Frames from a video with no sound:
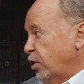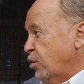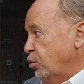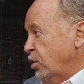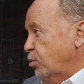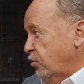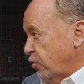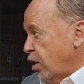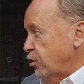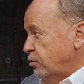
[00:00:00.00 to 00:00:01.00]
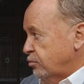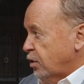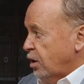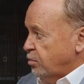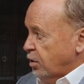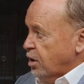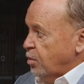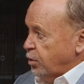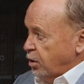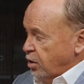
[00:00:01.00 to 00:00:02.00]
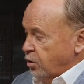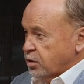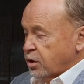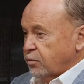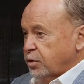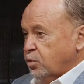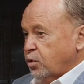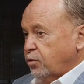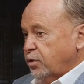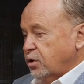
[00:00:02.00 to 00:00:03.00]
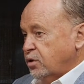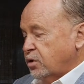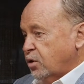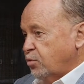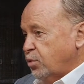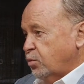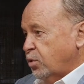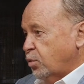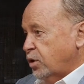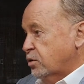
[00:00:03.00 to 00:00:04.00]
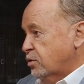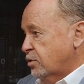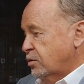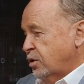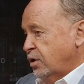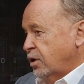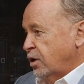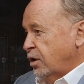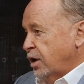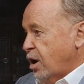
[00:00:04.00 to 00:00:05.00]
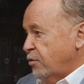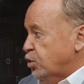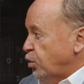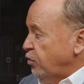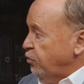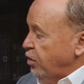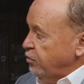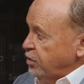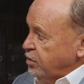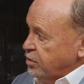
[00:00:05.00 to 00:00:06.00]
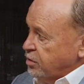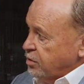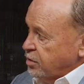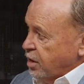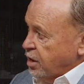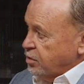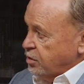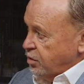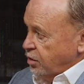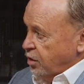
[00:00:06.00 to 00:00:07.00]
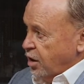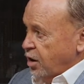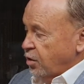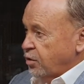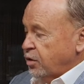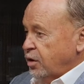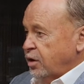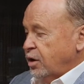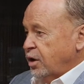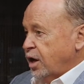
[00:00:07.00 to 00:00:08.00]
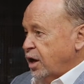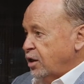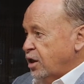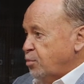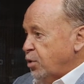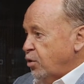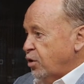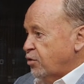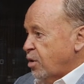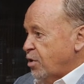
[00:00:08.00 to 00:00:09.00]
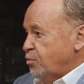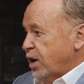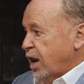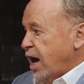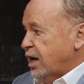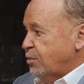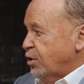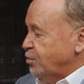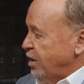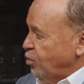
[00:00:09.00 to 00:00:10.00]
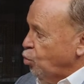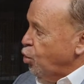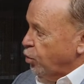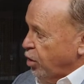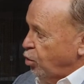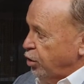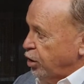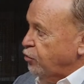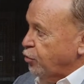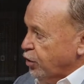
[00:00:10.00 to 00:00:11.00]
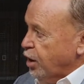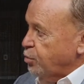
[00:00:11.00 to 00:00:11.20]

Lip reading: of NIB when we floated the company, and I was there for 12 years. And I've been with West now over 25 years as CEO. And in that period of time, I've been lucky because I've been able to work with a whole lot of different